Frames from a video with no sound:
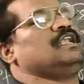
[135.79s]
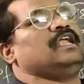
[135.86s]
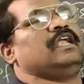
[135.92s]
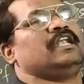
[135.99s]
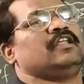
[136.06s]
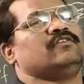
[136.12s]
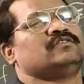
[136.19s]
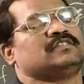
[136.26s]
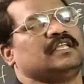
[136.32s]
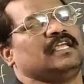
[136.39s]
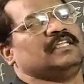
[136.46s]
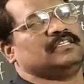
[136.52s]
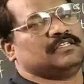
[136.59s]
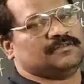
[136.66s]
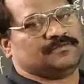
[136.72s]
native
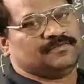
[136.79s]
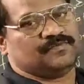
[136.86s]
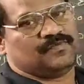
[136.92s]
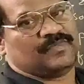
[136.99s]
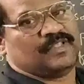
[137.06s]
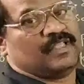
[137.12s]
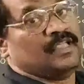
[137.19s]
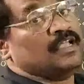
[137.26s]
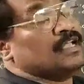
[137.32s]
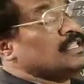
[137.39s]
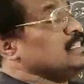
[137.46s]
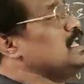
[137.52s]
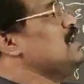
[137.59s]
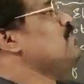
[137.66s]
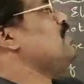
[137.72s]
stage.
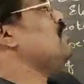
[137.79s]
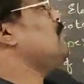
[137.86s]
They